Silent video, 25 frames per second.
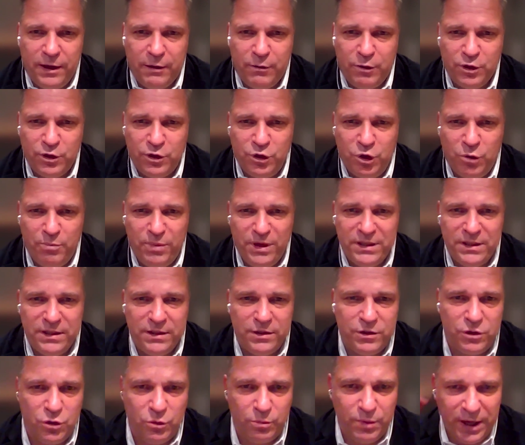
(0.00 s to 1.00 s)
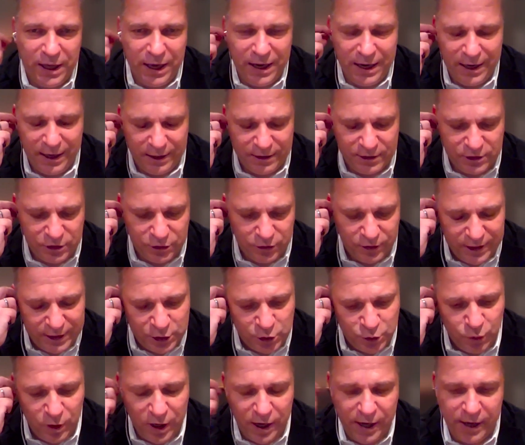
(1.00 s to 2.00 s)
there was no business to be had. So
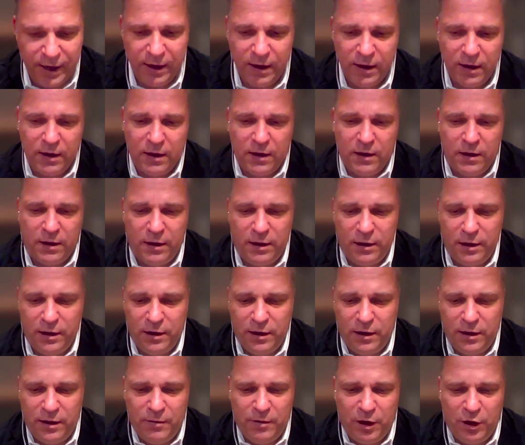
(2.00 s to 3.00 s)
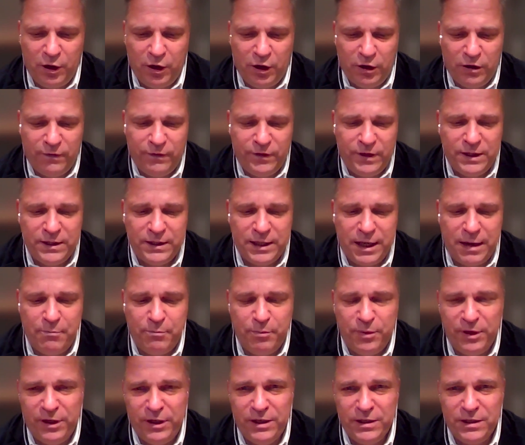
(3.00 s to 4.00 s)
that's why a lot of these
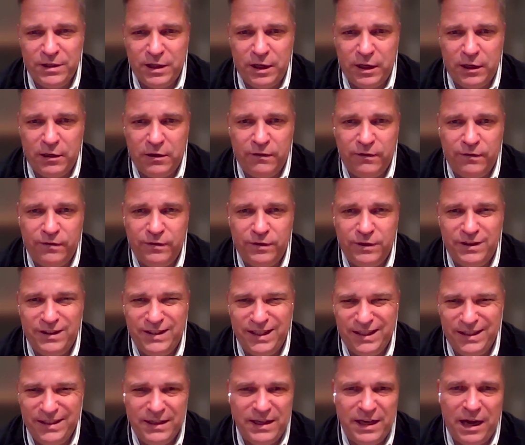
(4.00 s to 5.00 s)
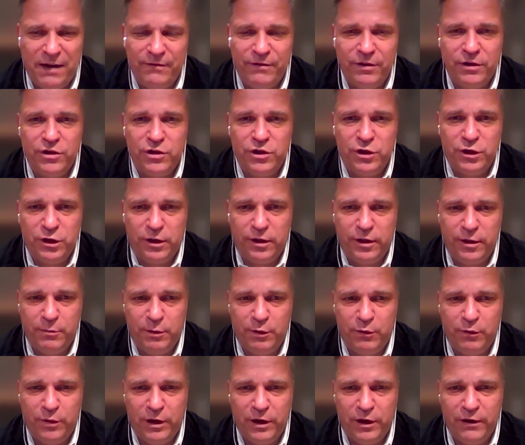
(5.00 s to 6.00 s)
companies kind of didn't cover
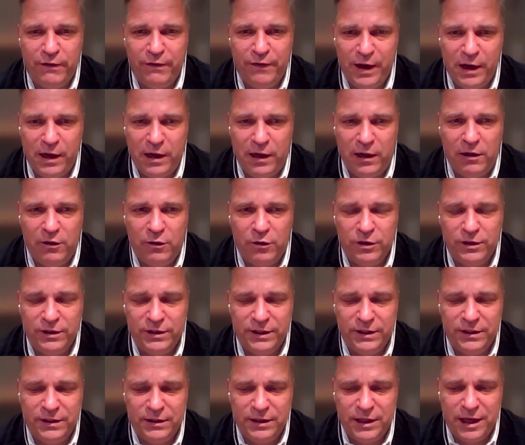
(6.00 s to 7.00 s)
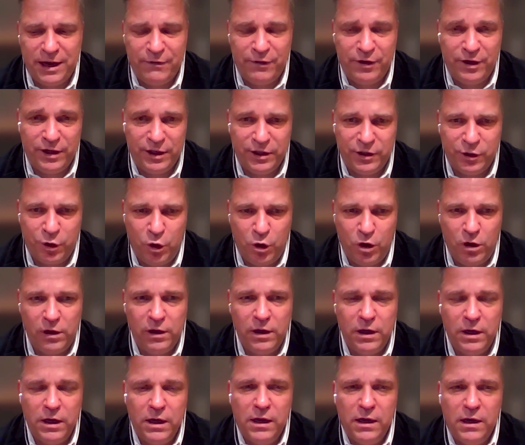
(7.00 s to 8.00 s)
geothermal very well or didn't cover it at
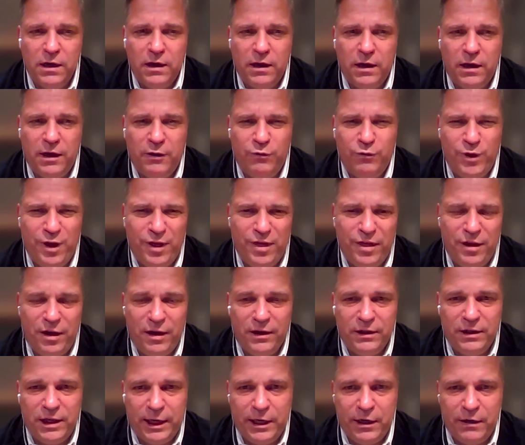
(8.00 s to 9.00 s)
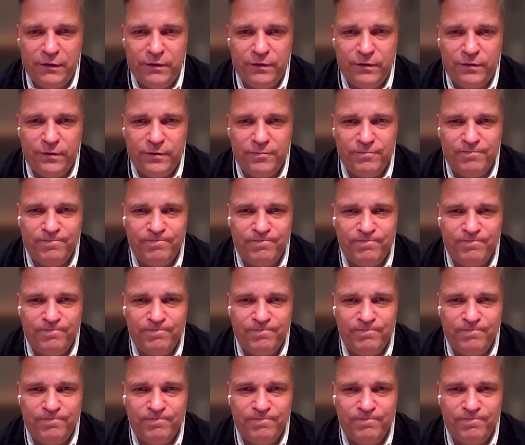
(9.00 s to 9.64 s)
all. And we thought kind of